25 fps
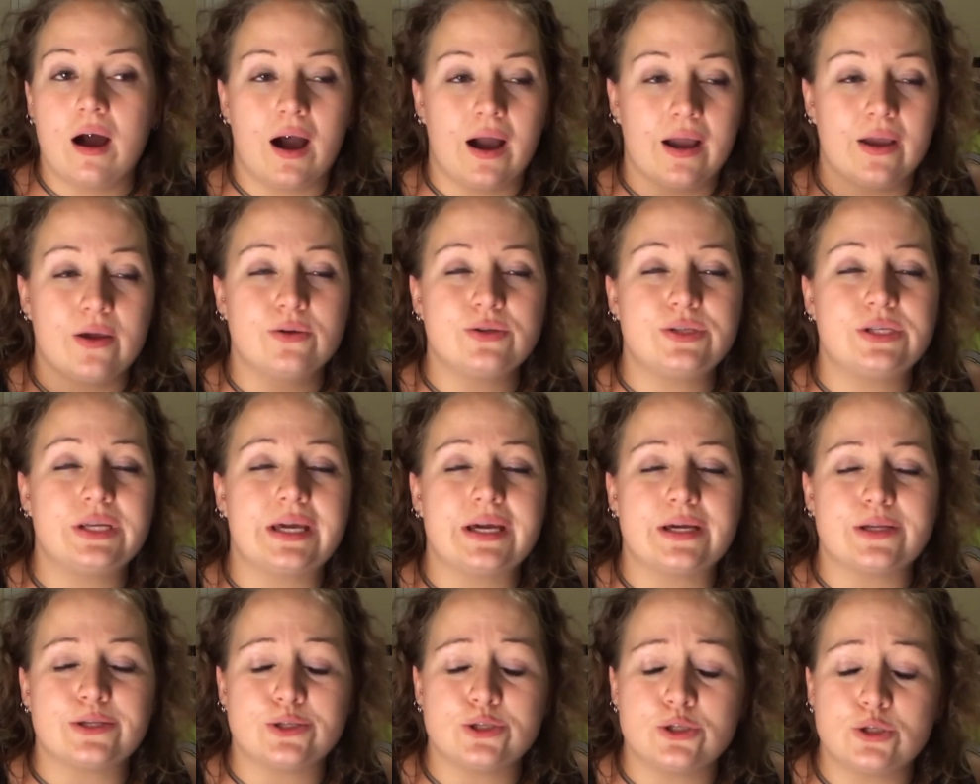I used to
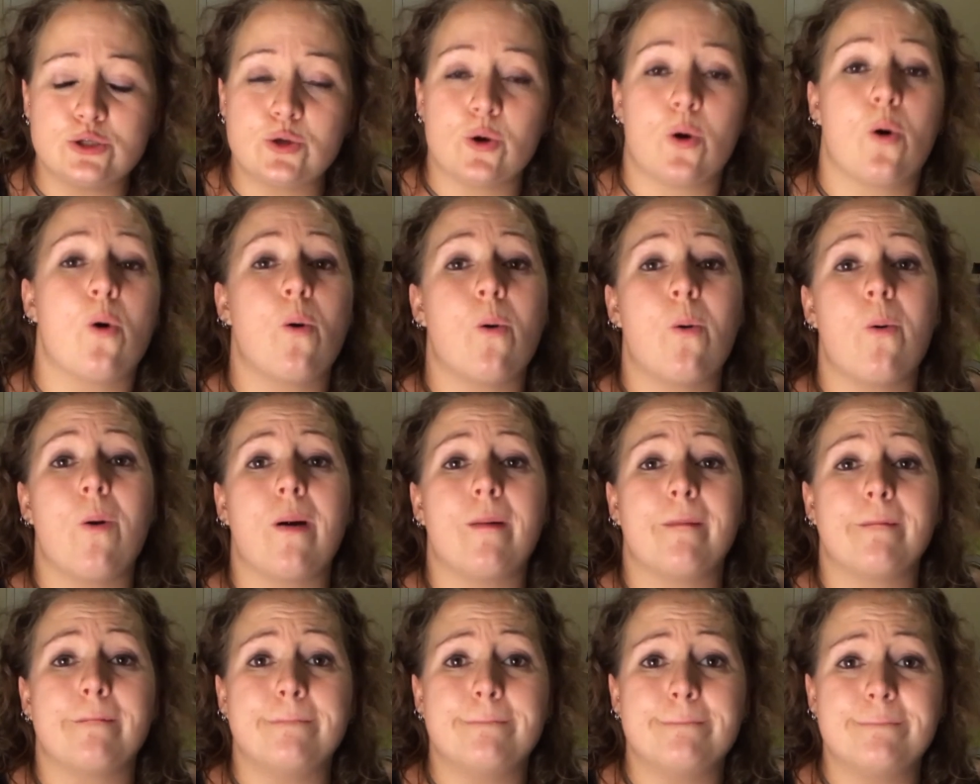get
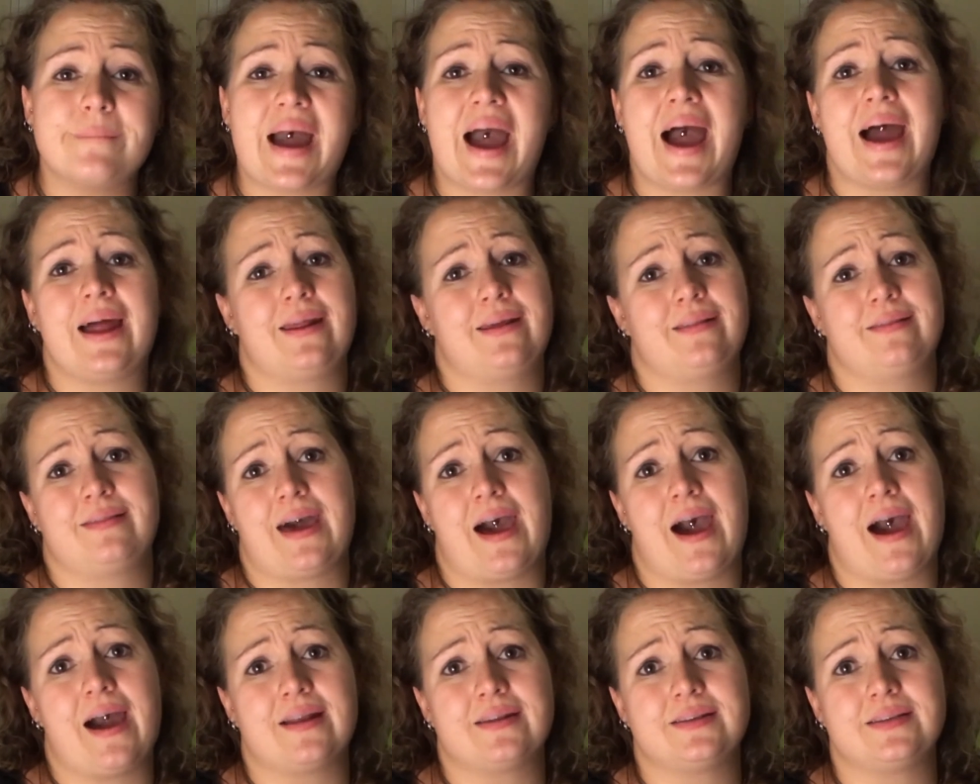so mad at
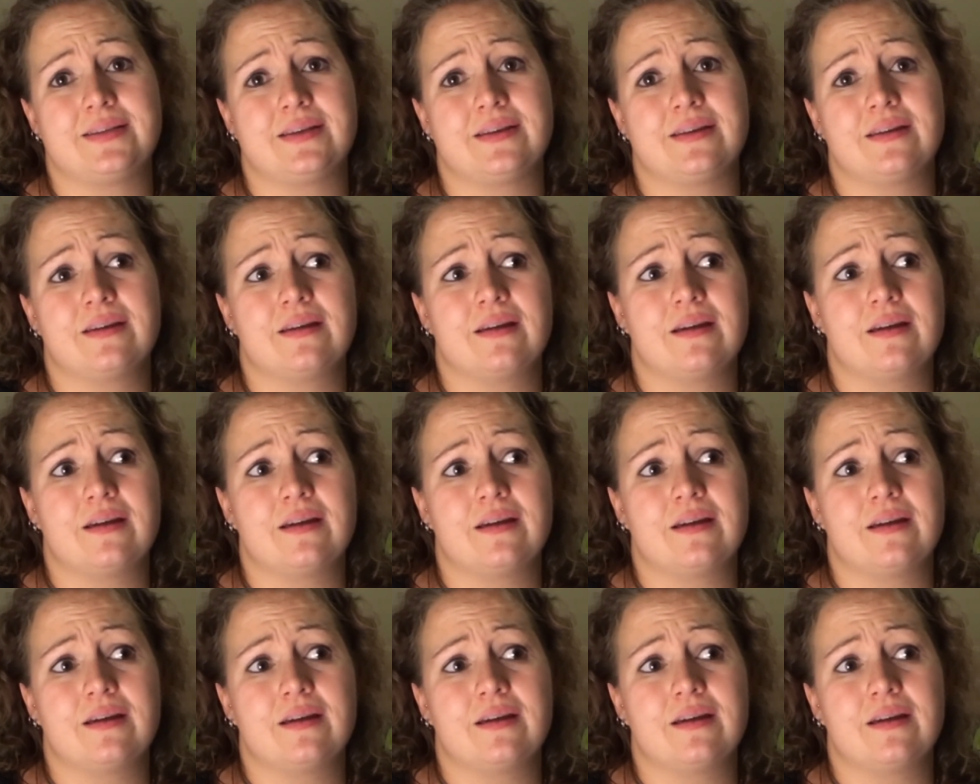that.